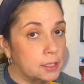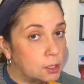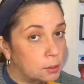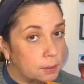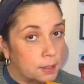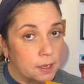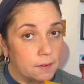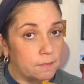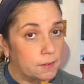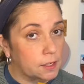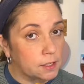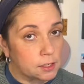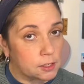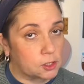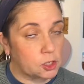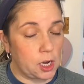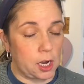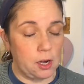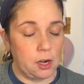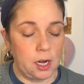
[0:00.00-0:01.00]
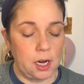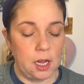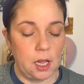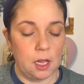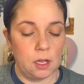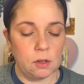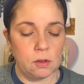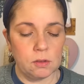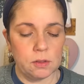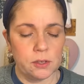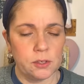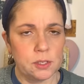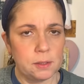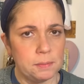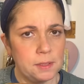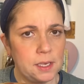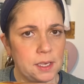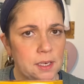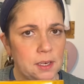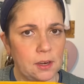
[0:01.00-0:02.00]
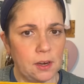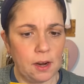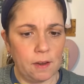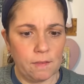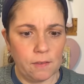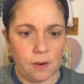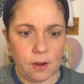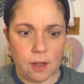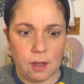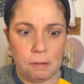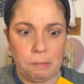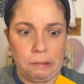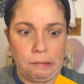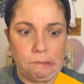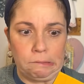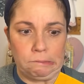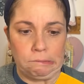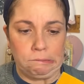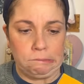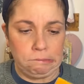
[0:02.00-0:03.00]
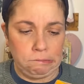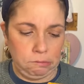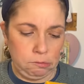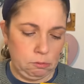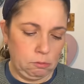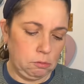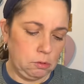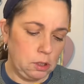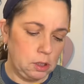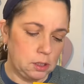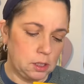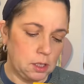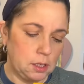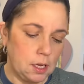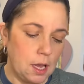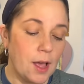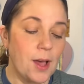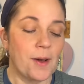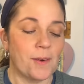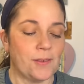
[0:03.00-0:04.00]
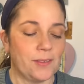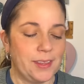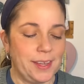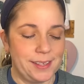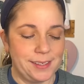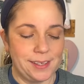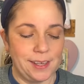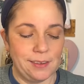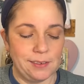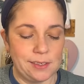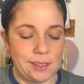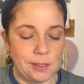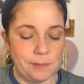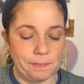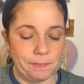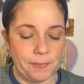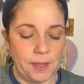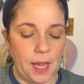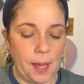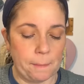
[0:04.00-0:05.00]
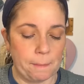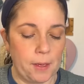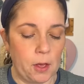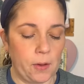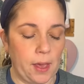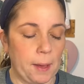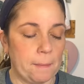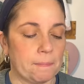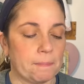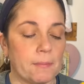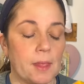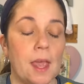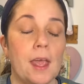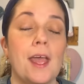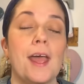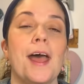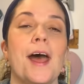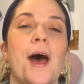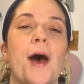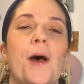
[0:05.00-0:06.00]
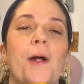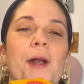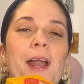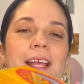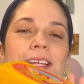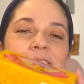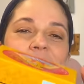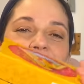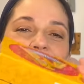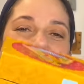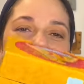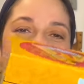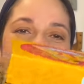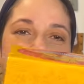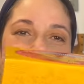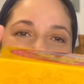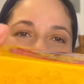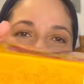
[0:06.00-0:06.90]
to be a vintage area. Oh, there's something in here I forgot about. What is it? Oh, that's cute too. Yeah, okay. All right, so this